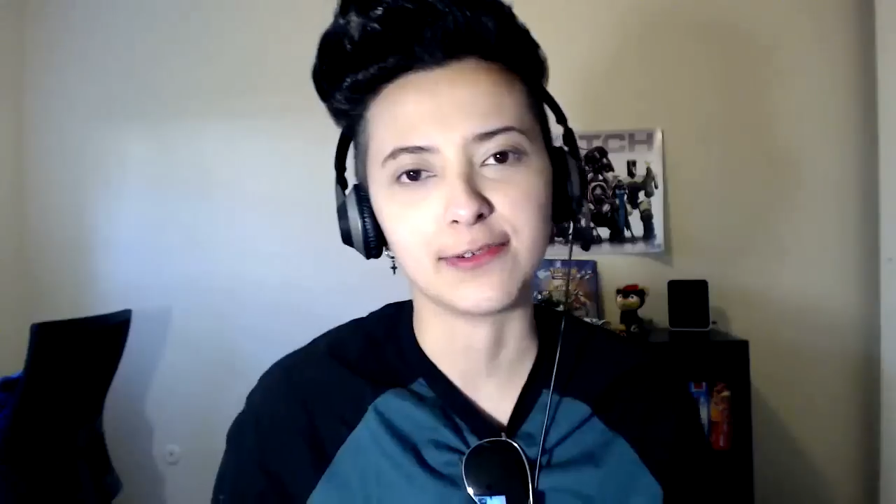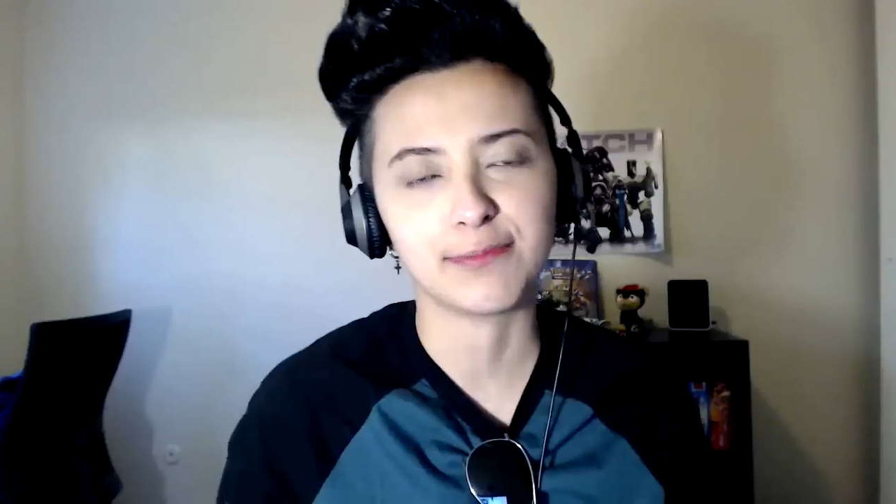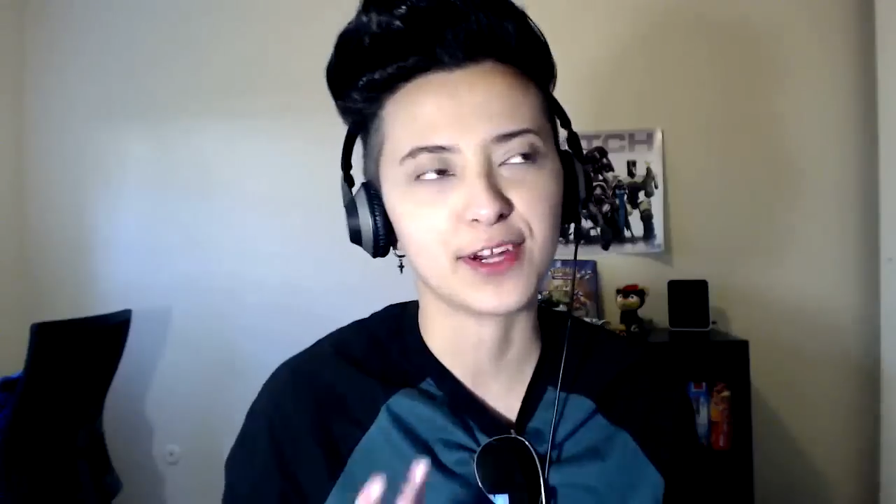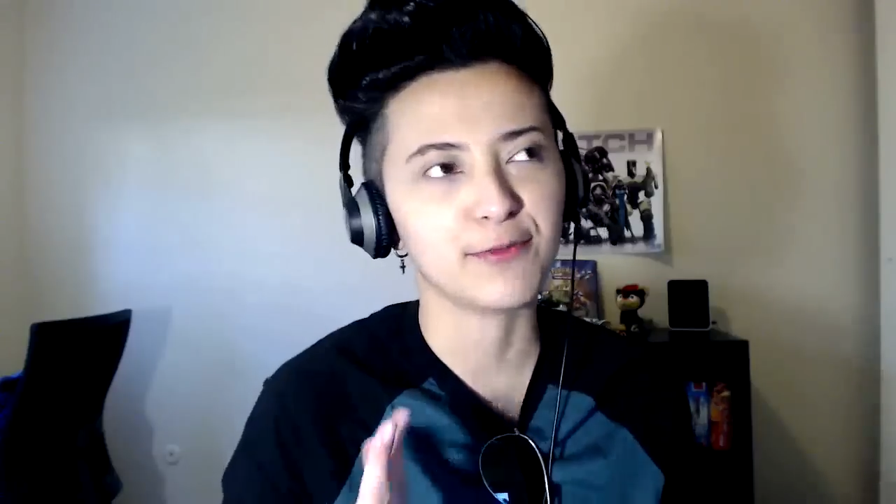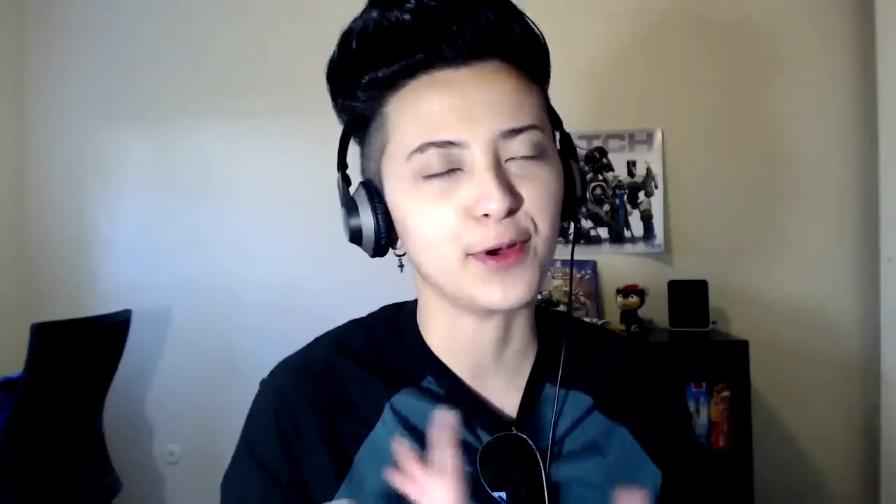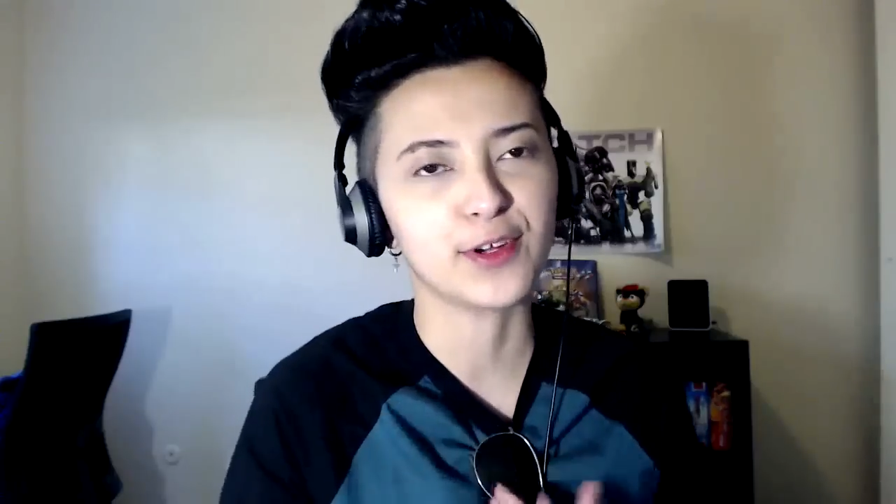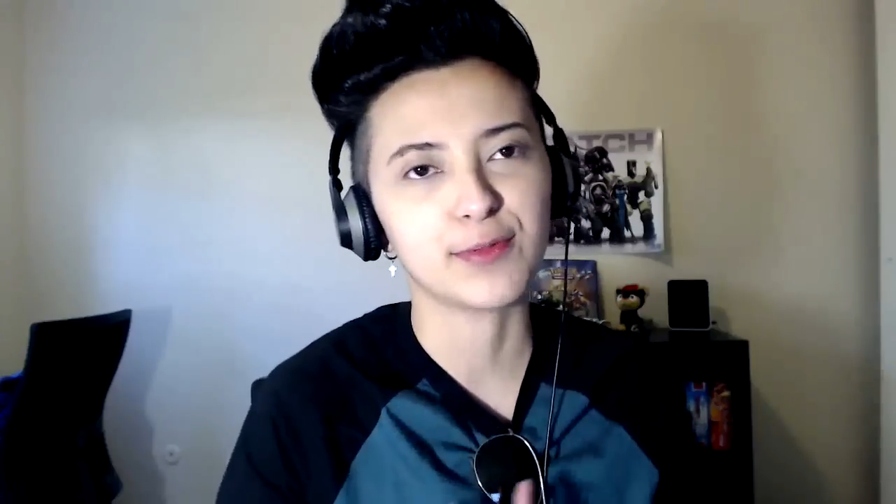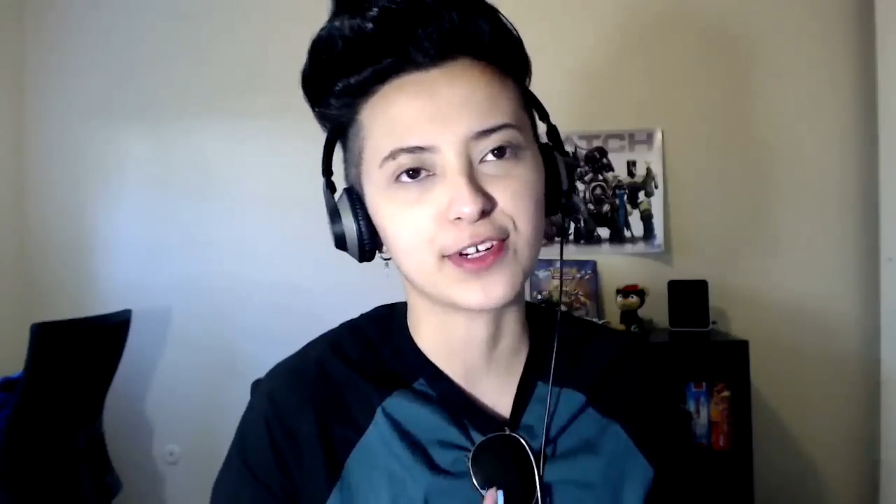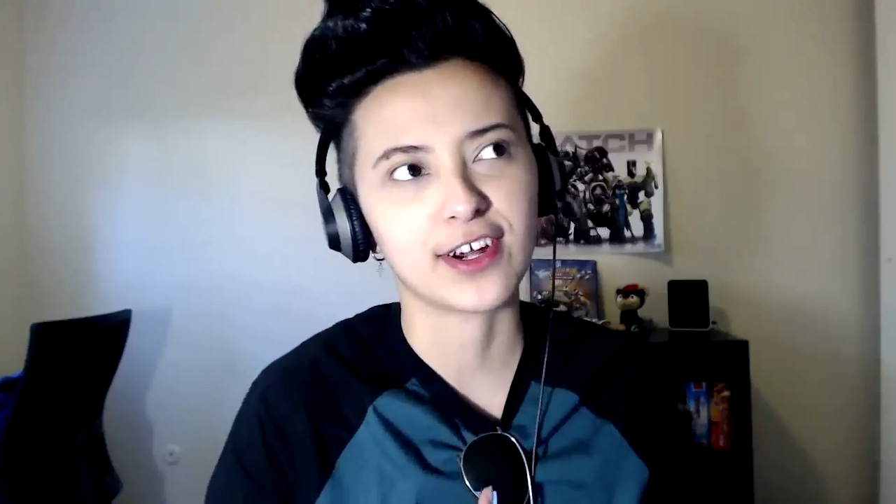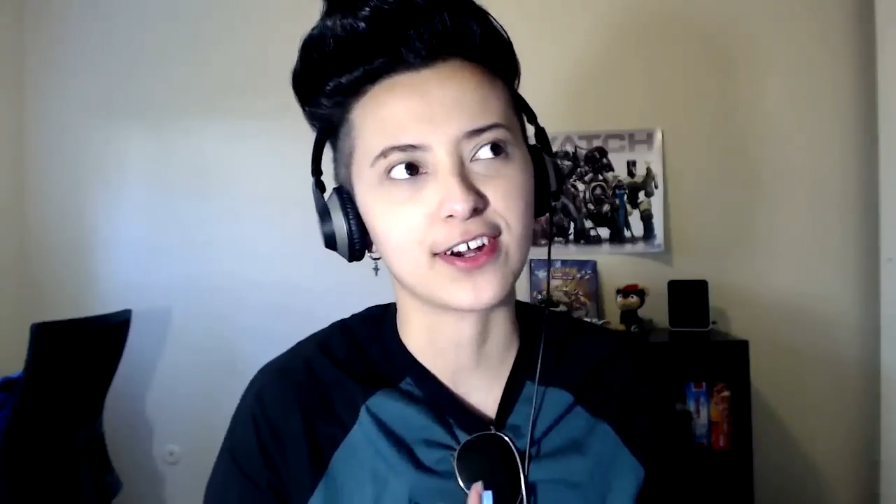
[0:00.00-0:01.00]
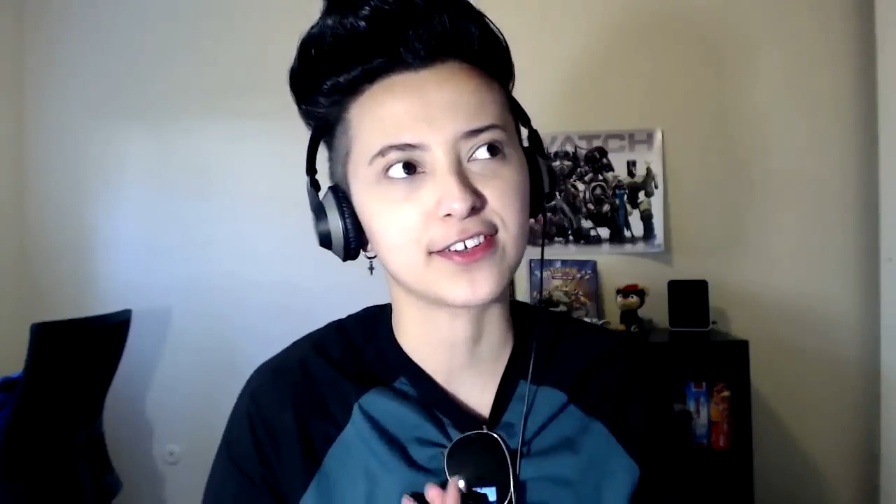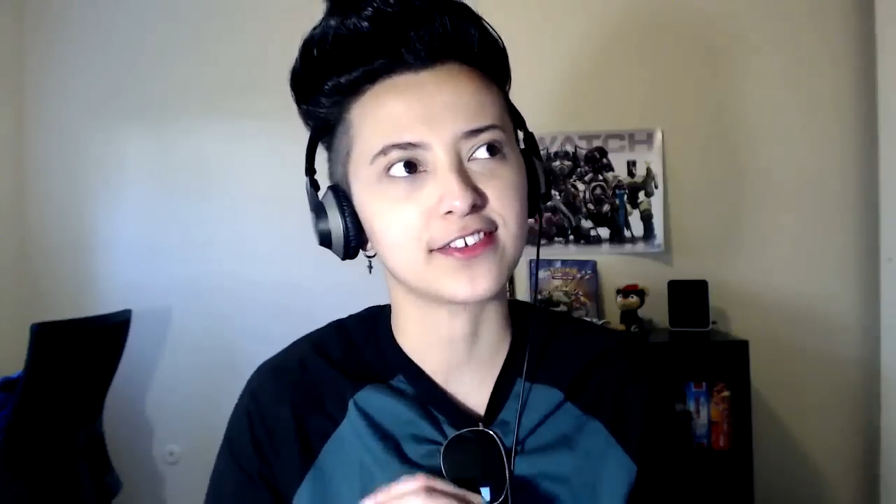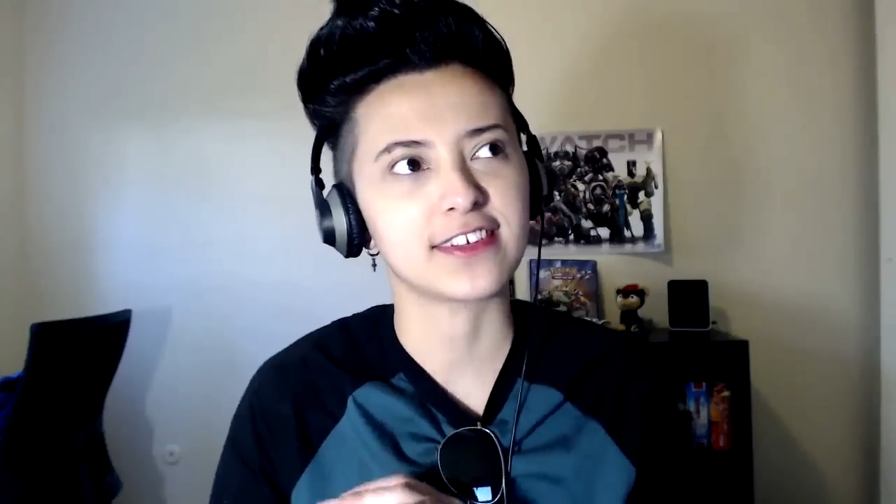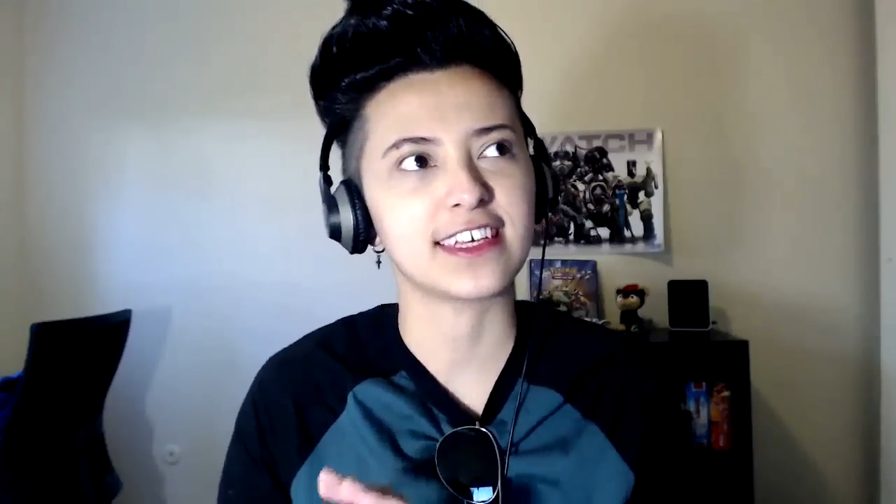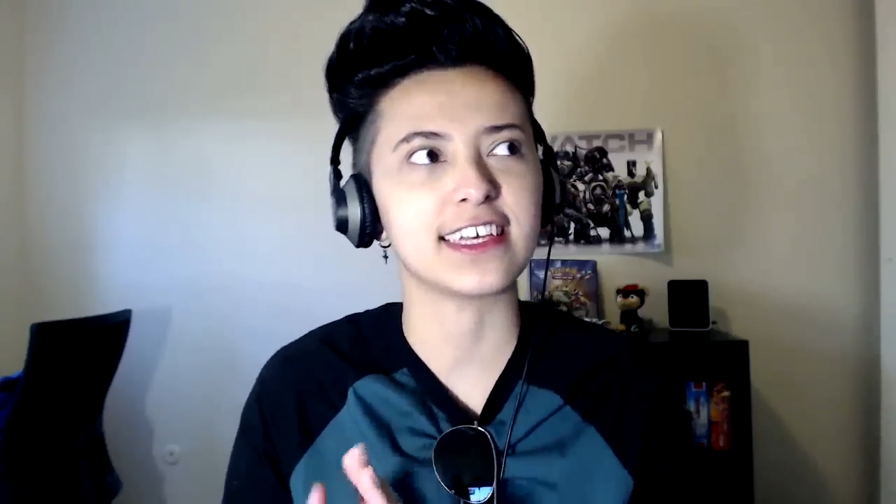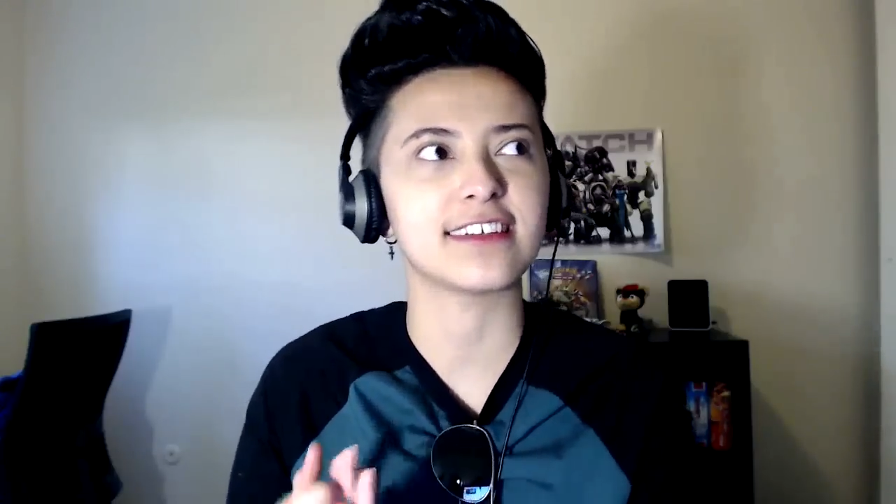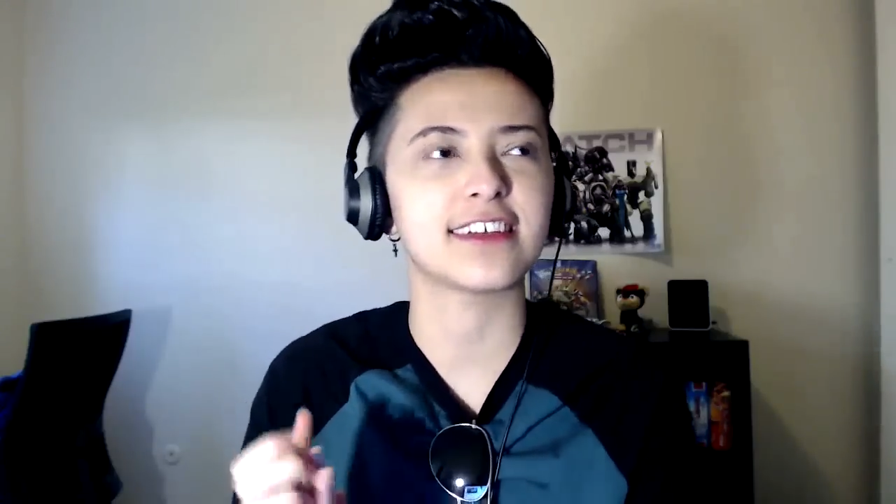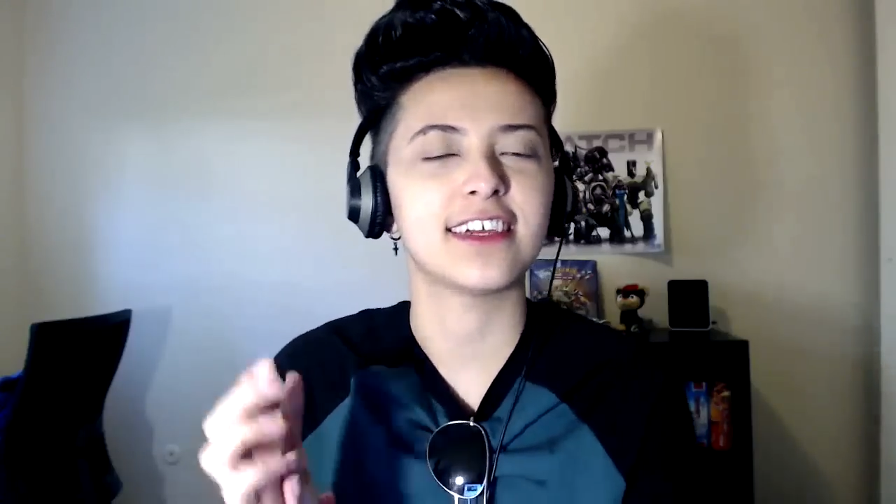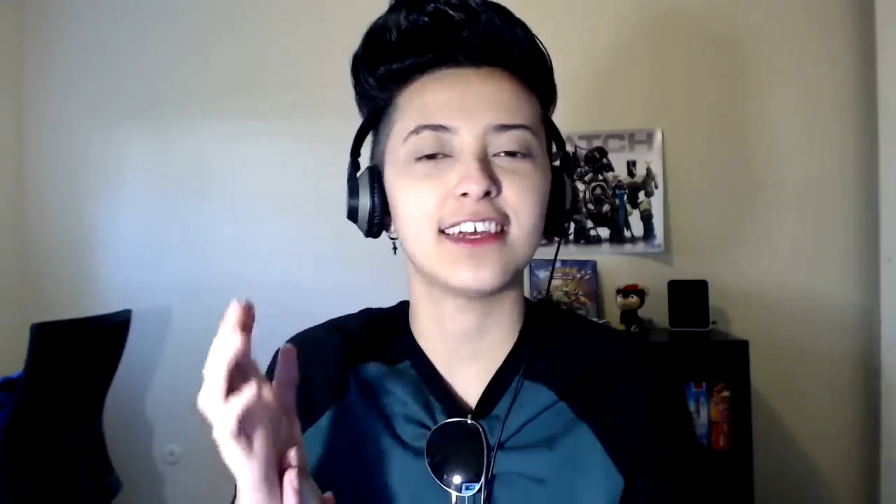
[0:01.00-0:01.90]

pair of Pokemon cards as a kid,